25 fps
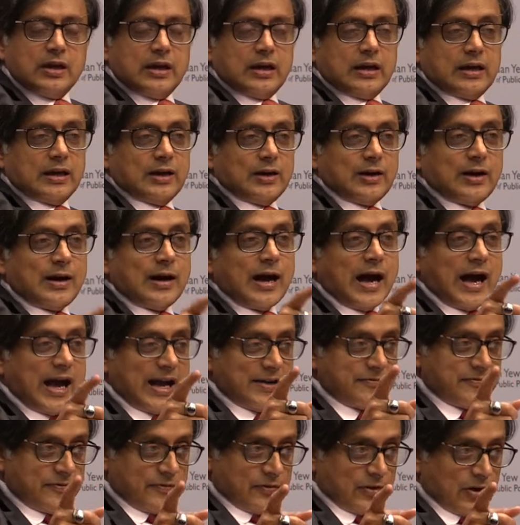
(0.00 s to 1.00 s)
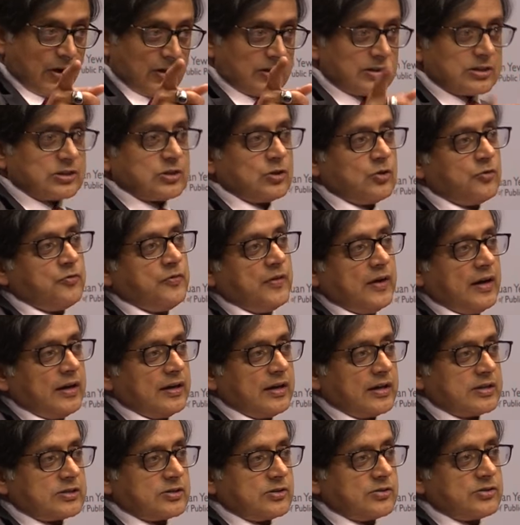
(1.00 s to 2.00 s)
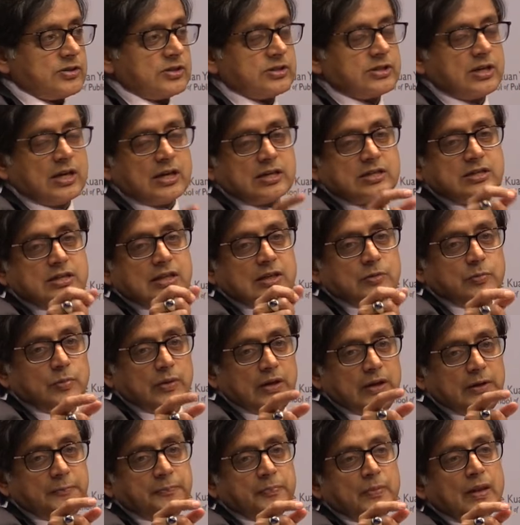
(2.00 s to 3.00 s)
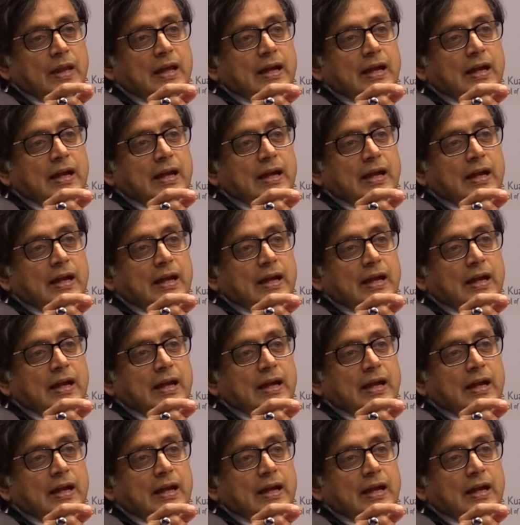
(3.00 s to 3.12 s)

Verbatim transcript: Uh, I have gone so far as to suggest that we